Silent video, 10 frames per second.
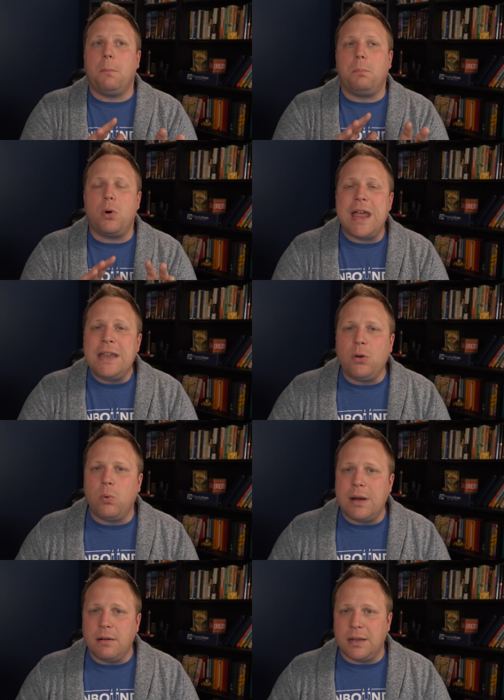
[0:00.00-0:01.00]
brand
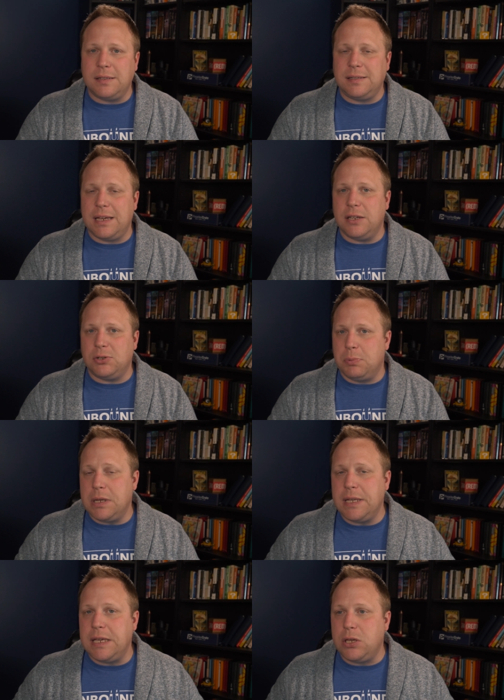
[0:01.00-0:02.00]
awareness is
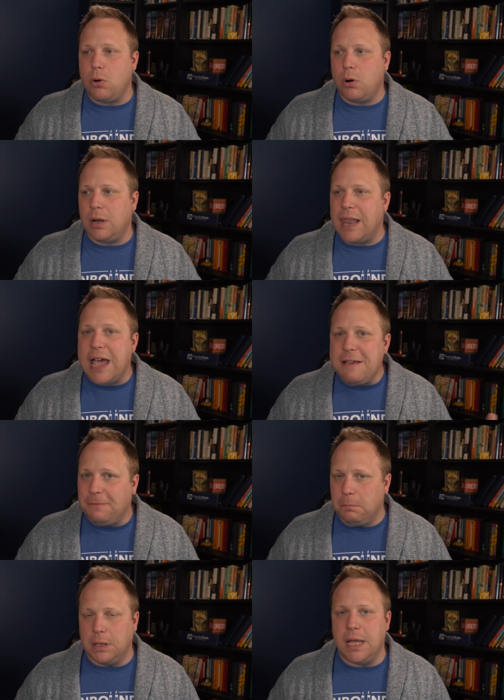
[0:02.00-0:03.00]
really your
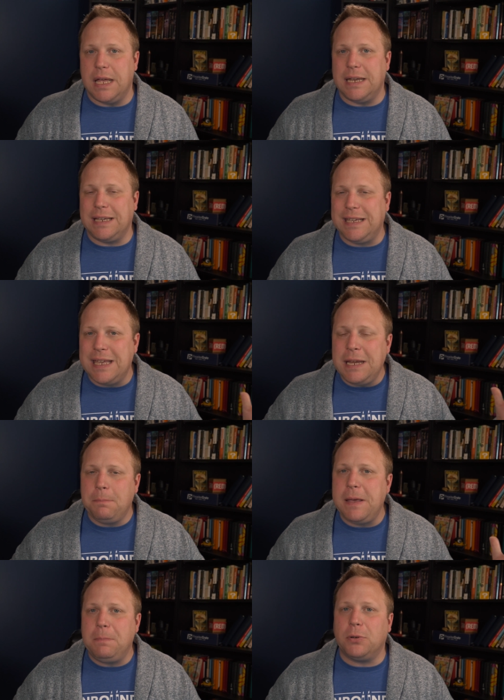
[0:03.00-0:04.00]
lifeblood,
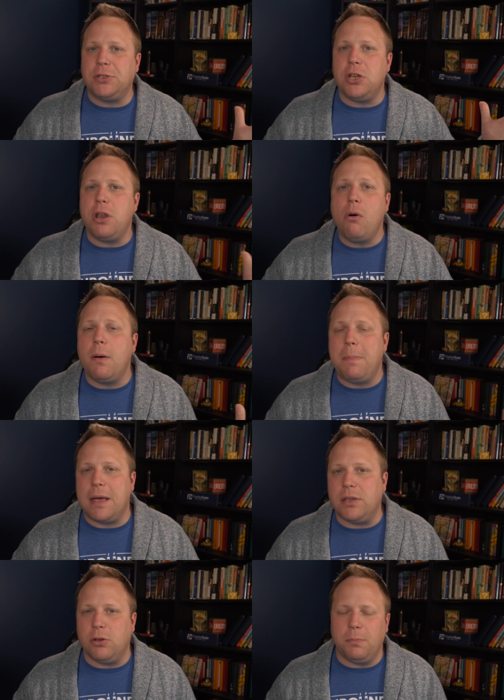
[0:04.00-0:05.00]
getting people to know
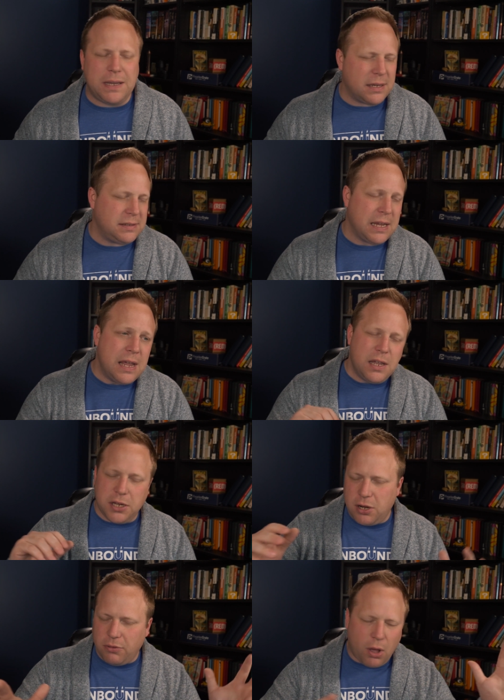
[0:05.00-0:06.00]
about you, because,
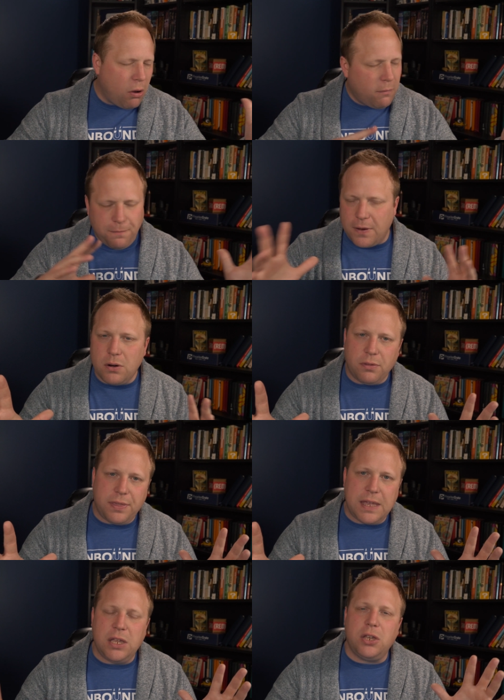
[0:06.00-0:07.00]
the whole funnel
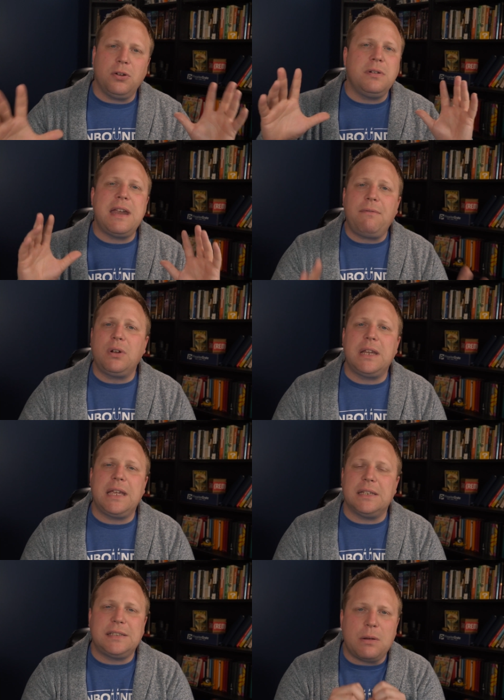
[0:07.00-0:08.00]
thing, you're never going to
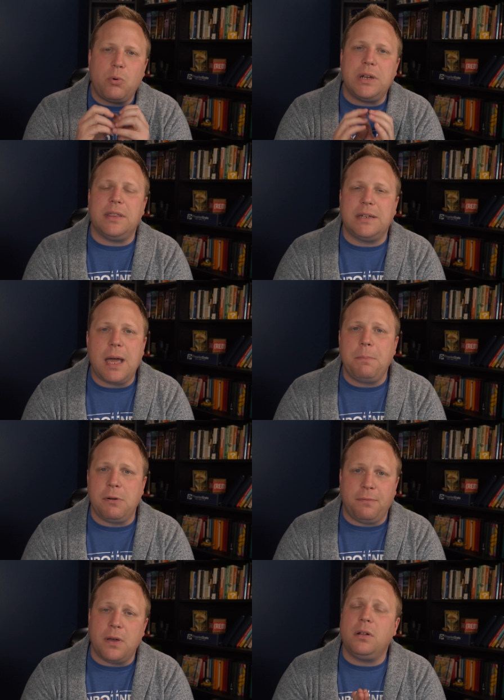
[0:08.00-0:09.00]
get someone in the top of
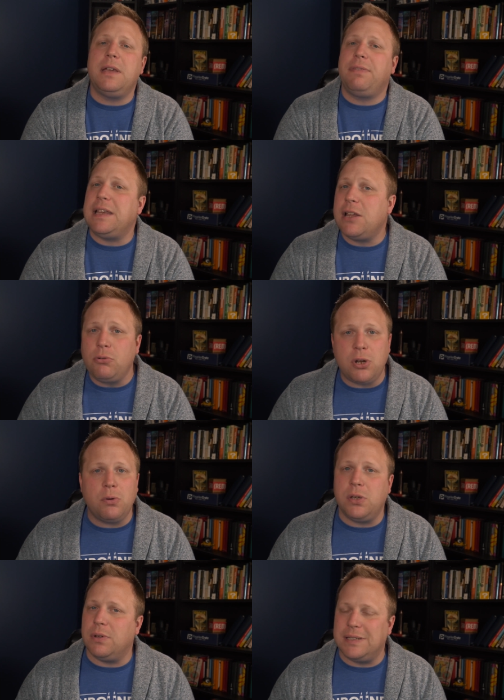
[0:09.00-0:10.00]
your funnel if they don't
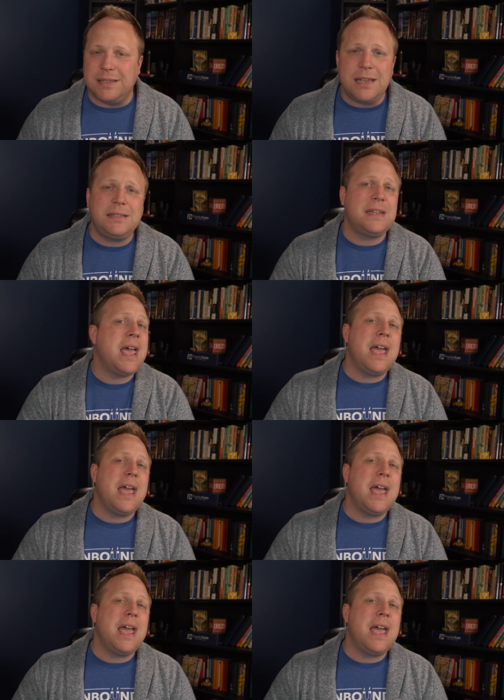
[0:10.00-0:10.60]
know you exist,